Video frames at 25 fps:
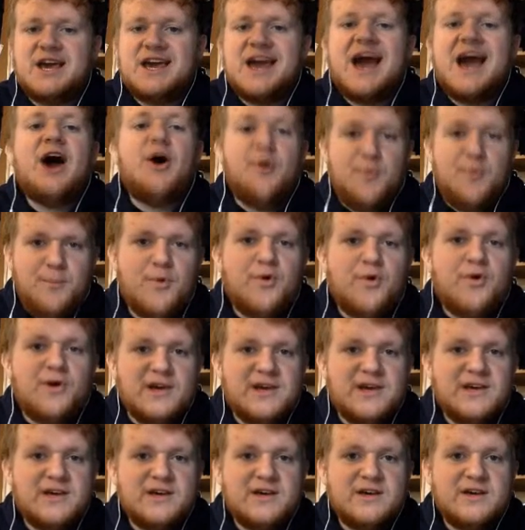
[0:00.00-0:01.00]

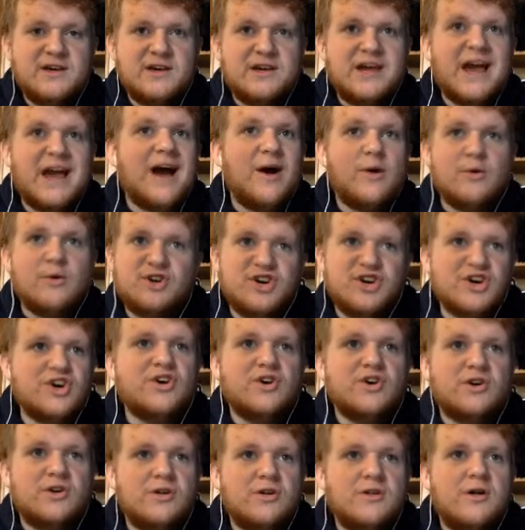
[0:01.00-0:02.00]
cowboy,
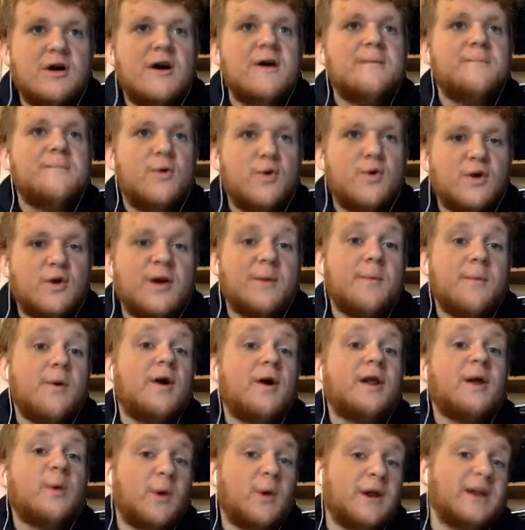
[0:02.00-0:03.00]
cowgirl
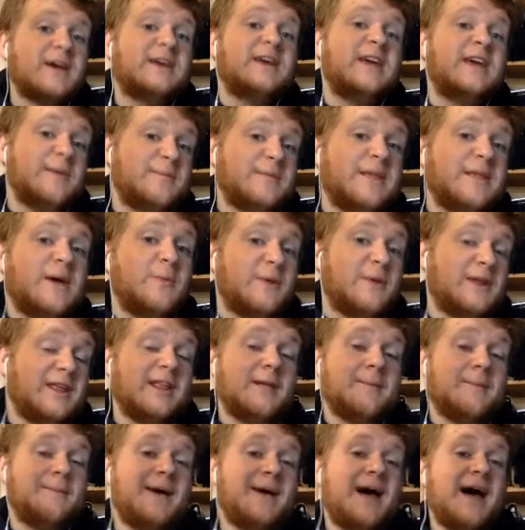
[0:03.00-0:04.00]
Pokemon, I want to keep that one
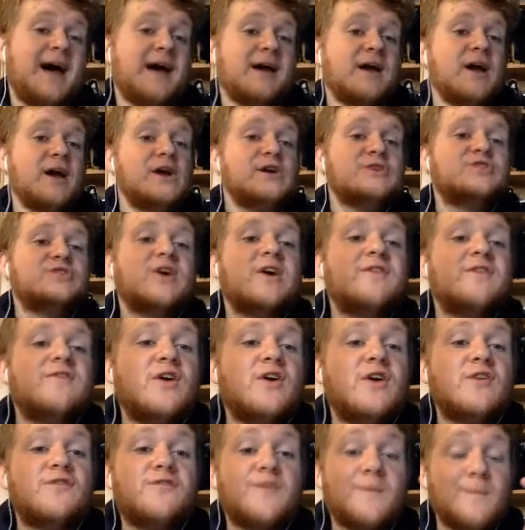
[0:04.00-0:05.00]
in the bag. So
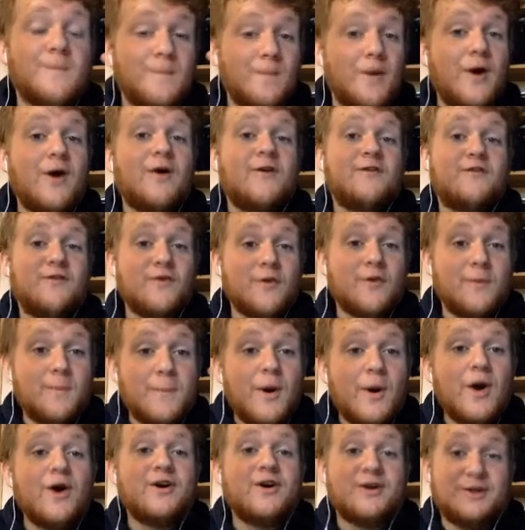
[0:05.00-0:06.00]
I've gone for Mar for
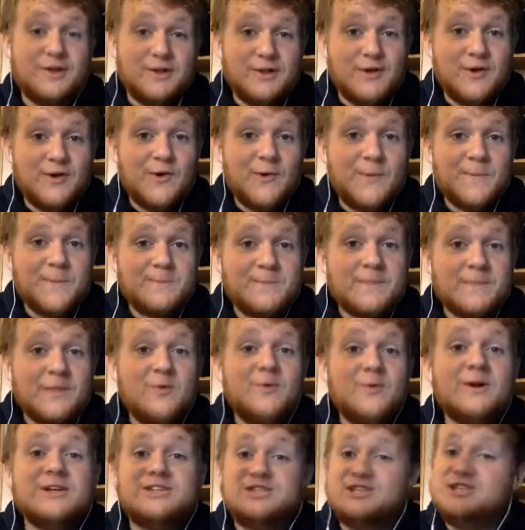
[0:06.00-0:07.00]
Margalo
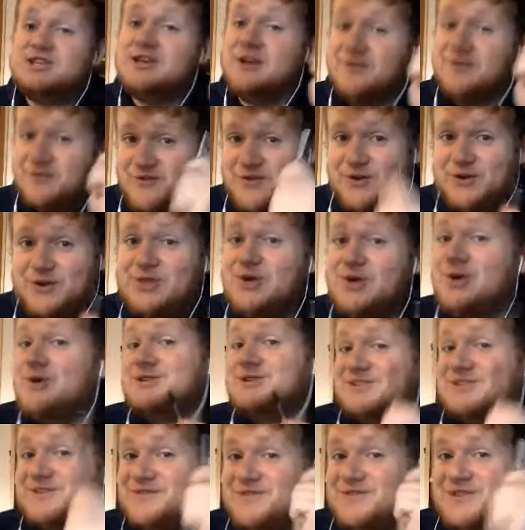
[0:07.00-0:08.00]
which for
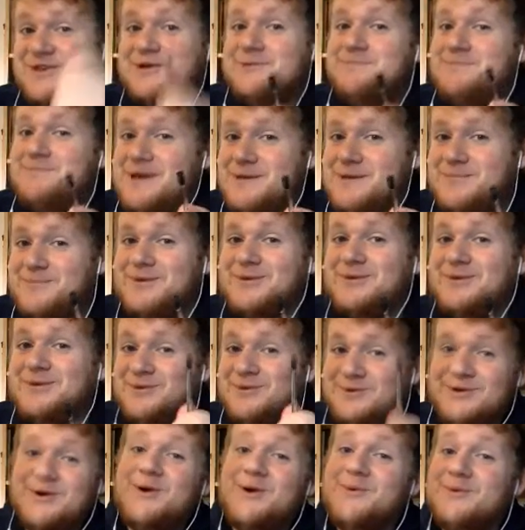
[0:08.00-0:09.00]
those of you people
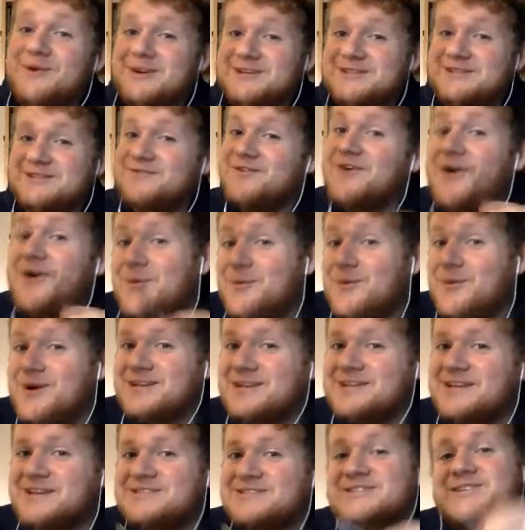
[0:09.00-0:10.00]
who know where it's from,
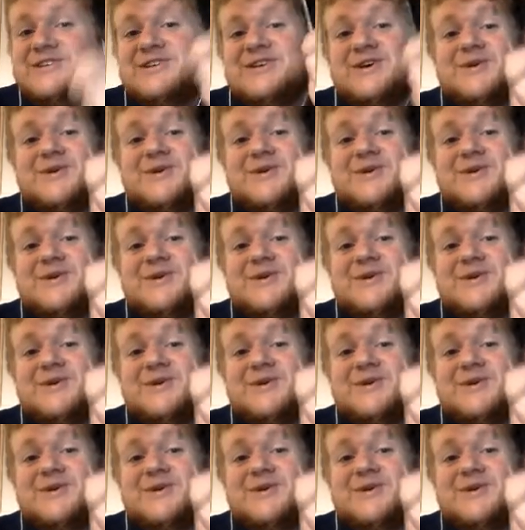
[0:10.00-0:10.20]
well done to